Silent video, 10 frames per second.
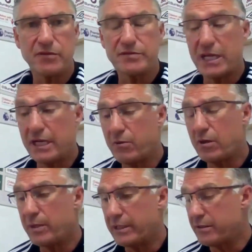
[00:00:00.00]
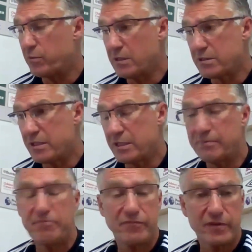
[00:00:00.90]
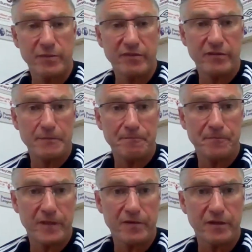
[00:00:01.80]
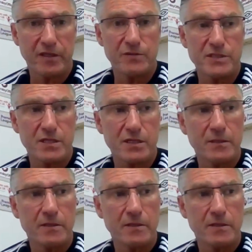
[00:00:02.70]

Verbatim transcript: But Danny Welbeck did well tonight, to be fair. He was a,